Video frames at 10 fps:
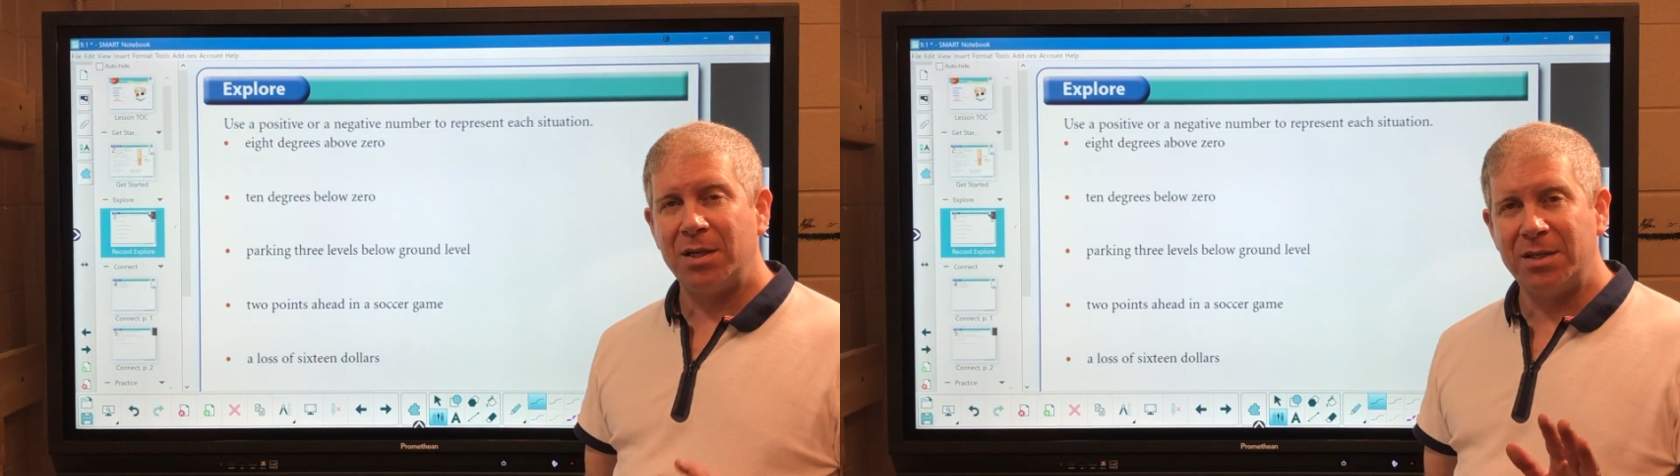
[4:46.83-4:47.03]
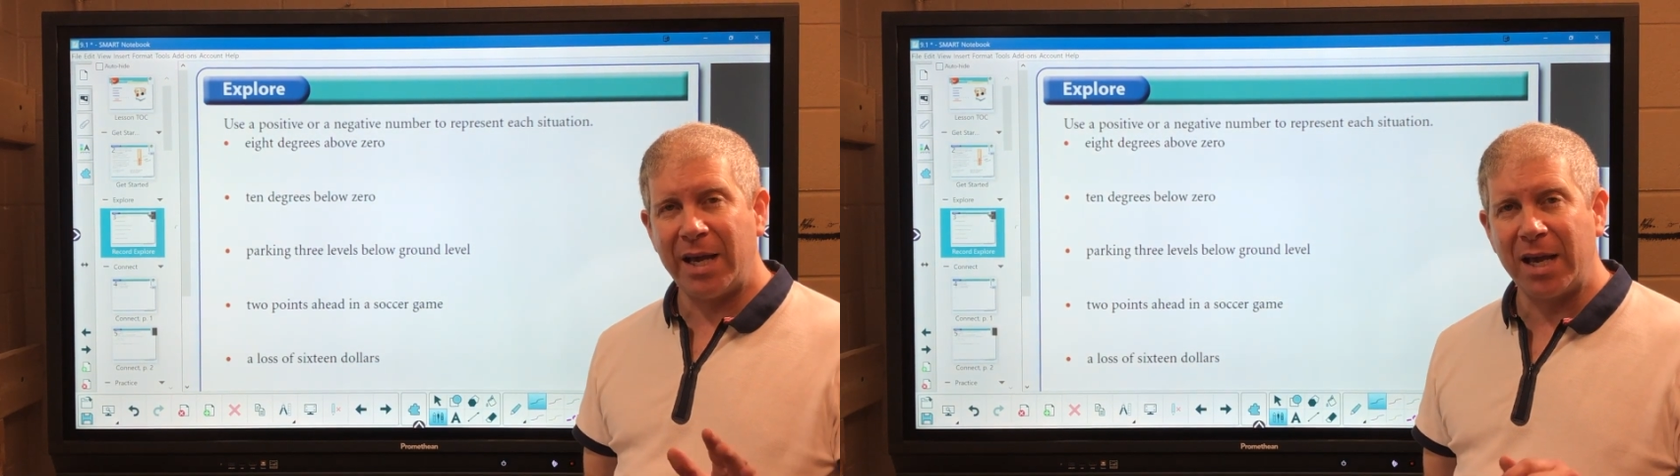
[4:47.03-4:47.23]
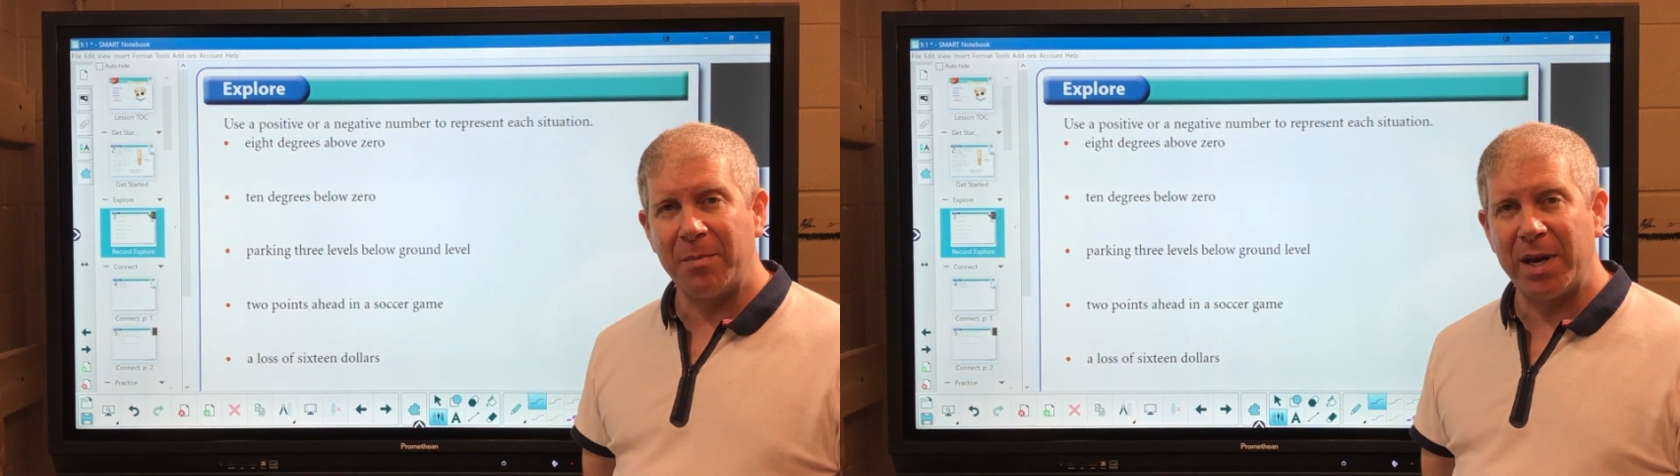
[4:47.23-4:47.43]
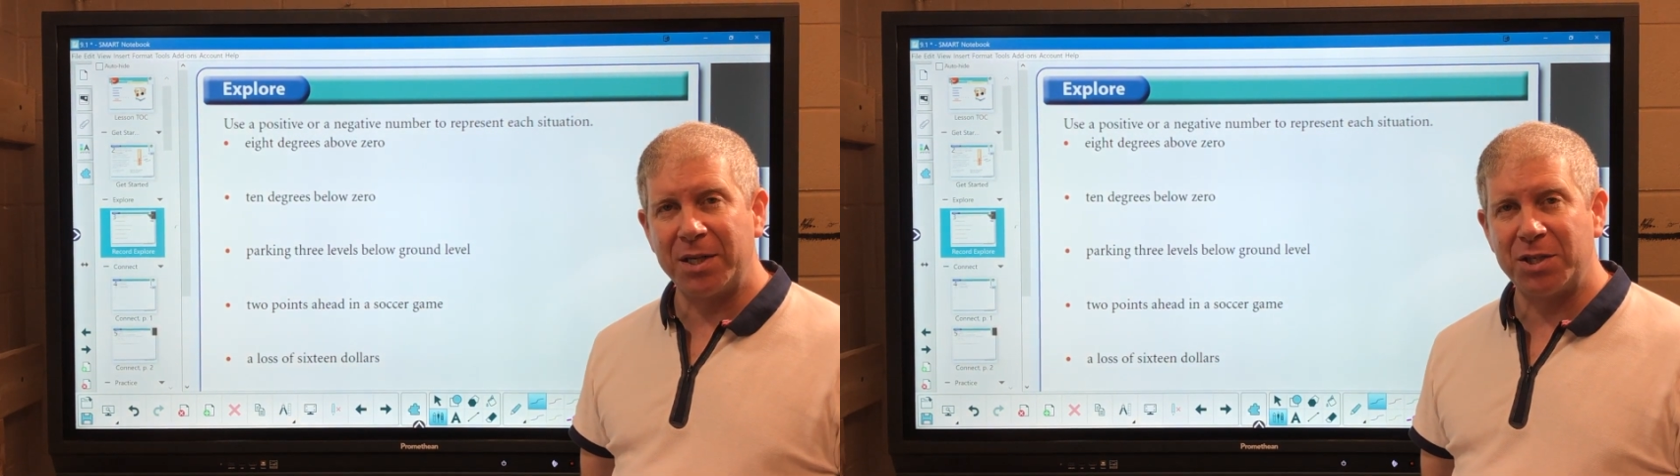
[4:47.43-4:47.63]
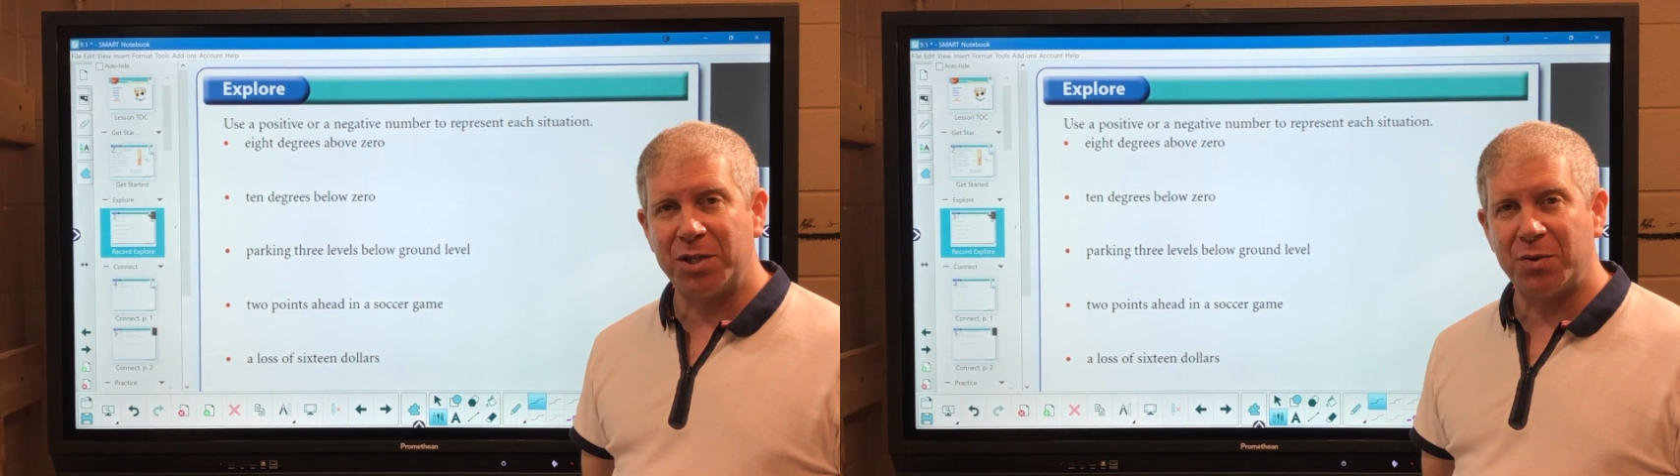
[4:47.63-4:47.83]
Take a minute
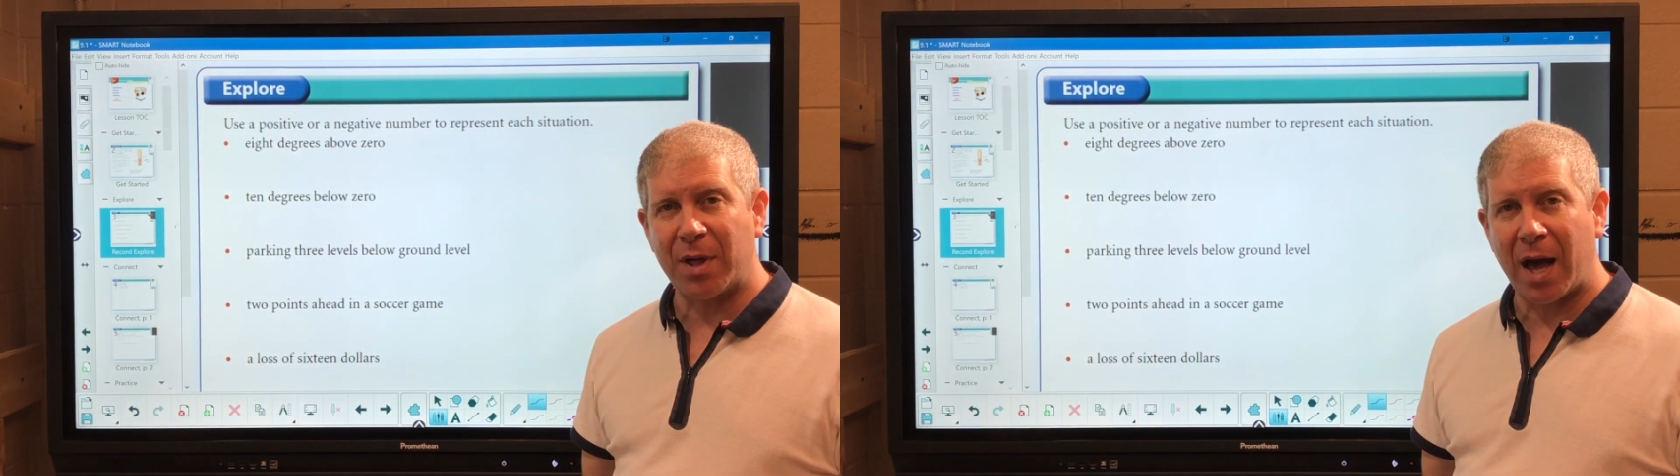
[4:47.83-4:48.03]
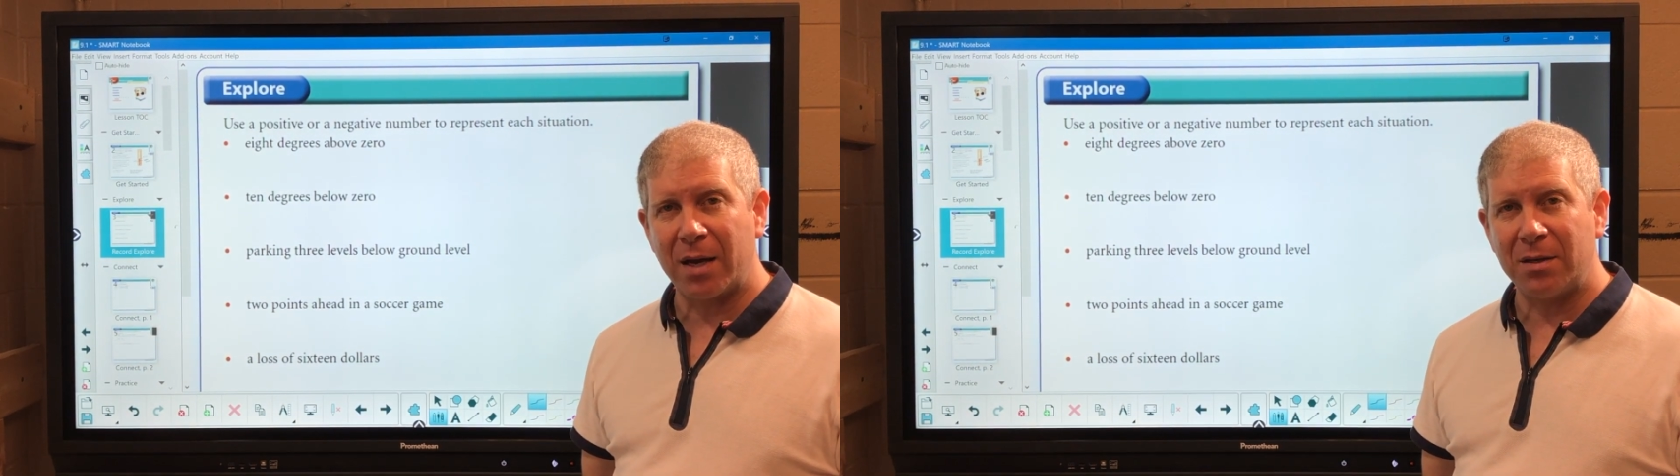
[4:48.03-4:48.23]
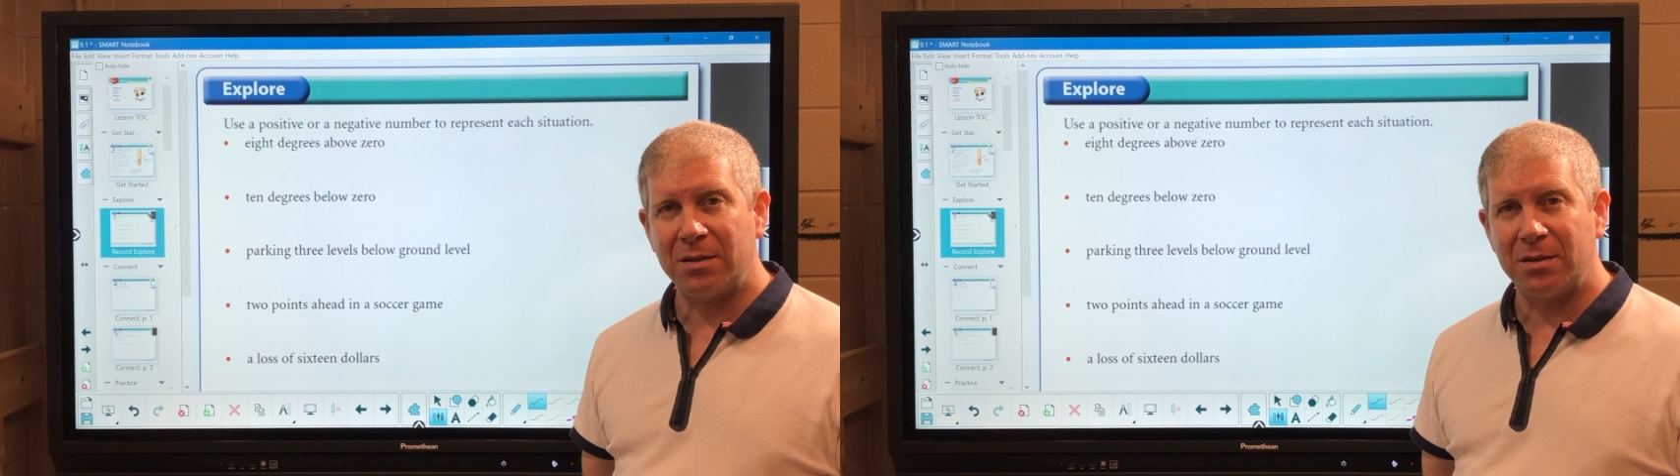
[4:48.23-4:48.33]
to do that.